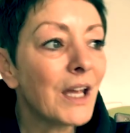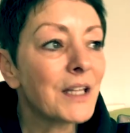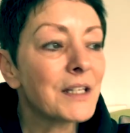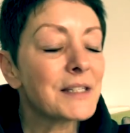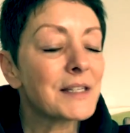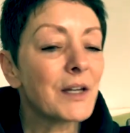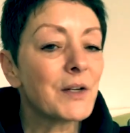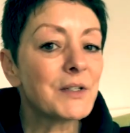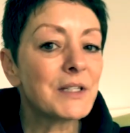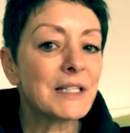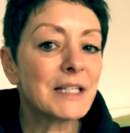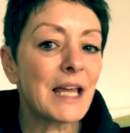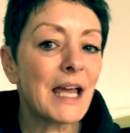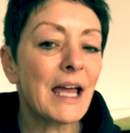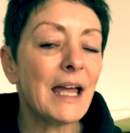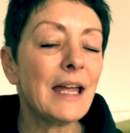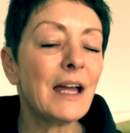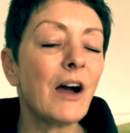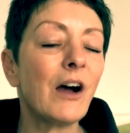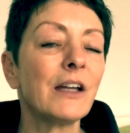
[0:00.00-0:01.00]
So
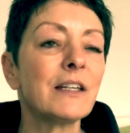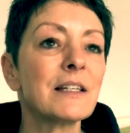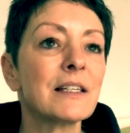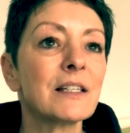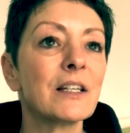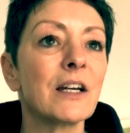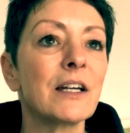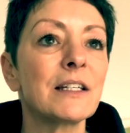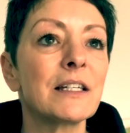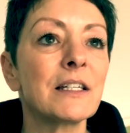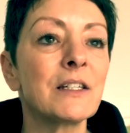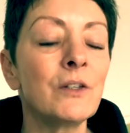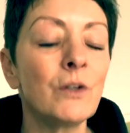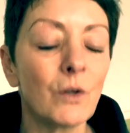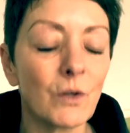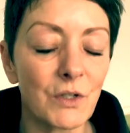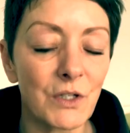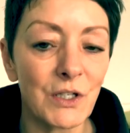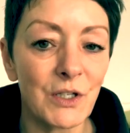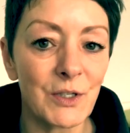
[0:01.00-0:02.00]
today I decided
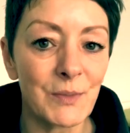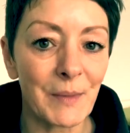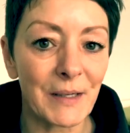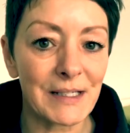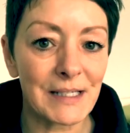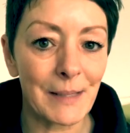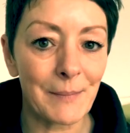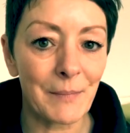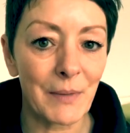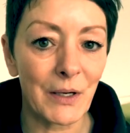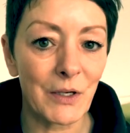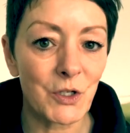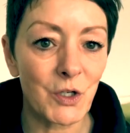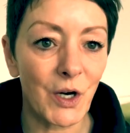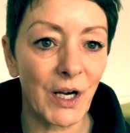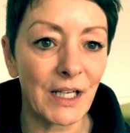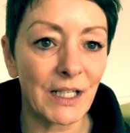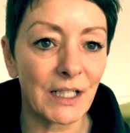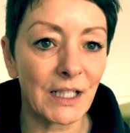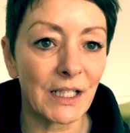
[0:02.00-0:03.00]
not to use my tempo
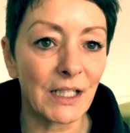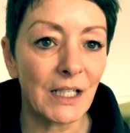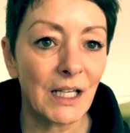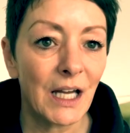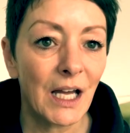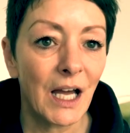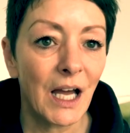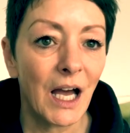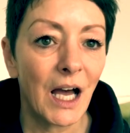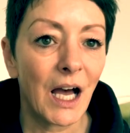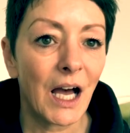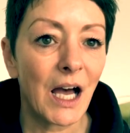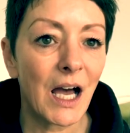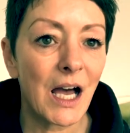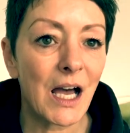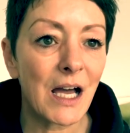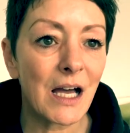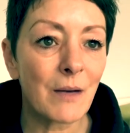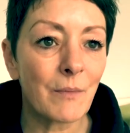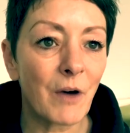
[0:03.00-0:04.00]
trainer.
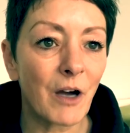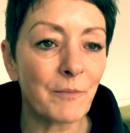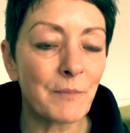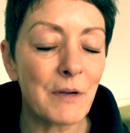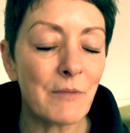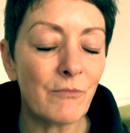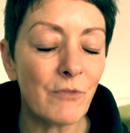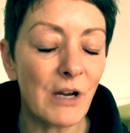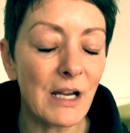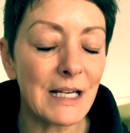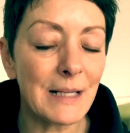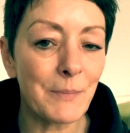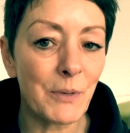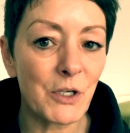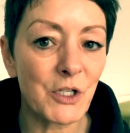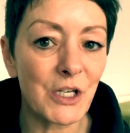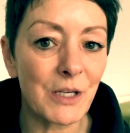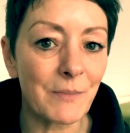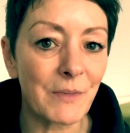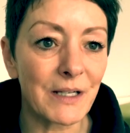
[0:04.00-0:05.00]
I've been really
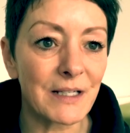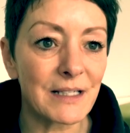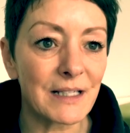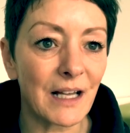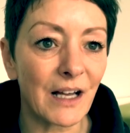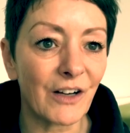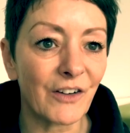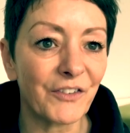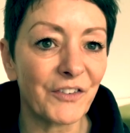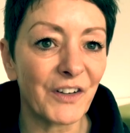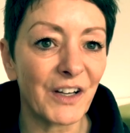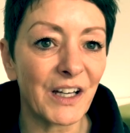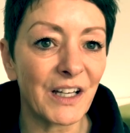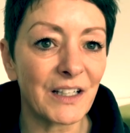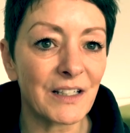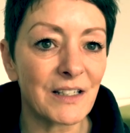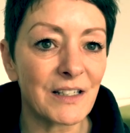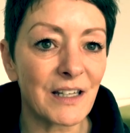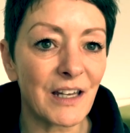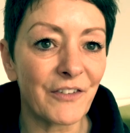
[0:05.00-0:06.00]
pushing myself,
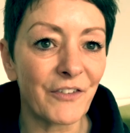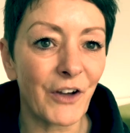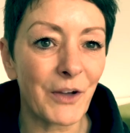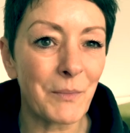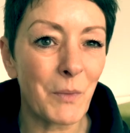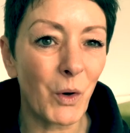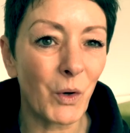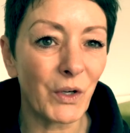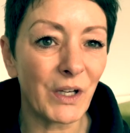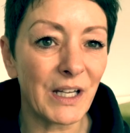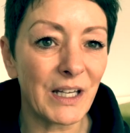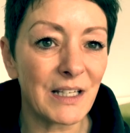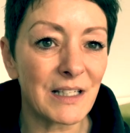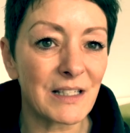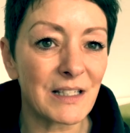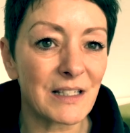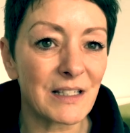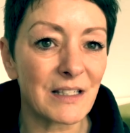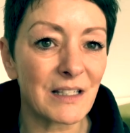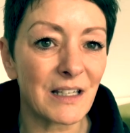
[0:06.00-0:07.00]
and if I'm
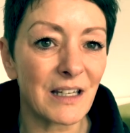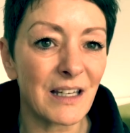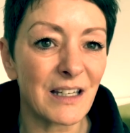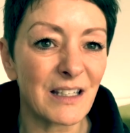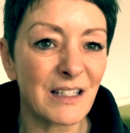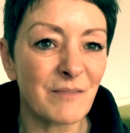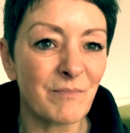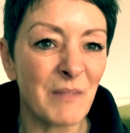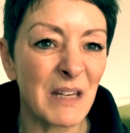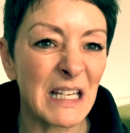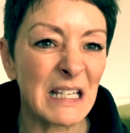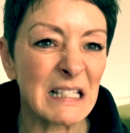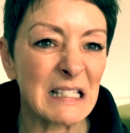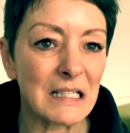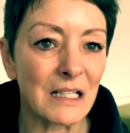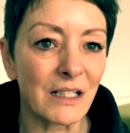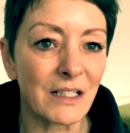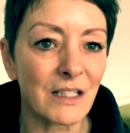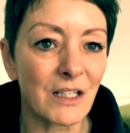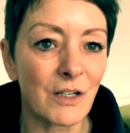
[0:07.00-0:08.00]
honest, it means
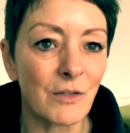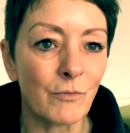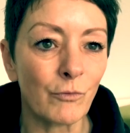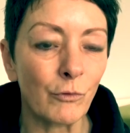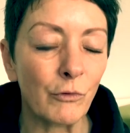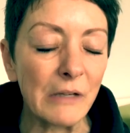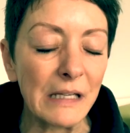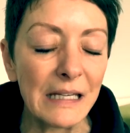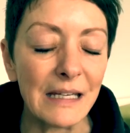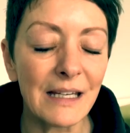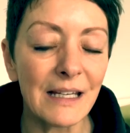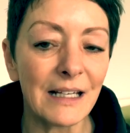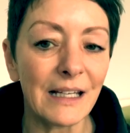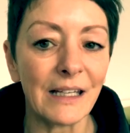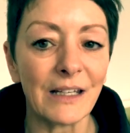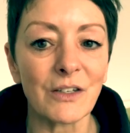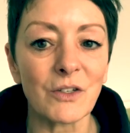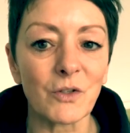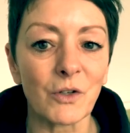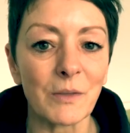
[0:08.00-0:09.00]
that I don't
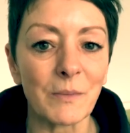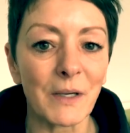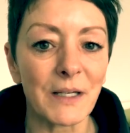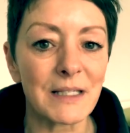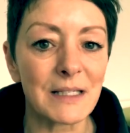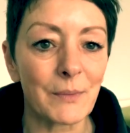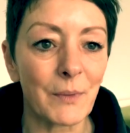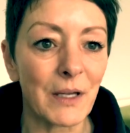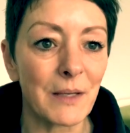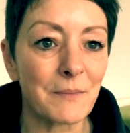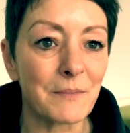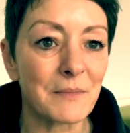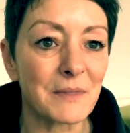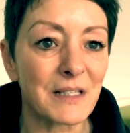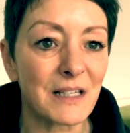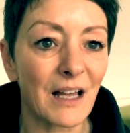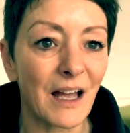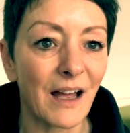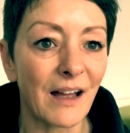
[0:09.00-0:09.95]
really enjoy my swims.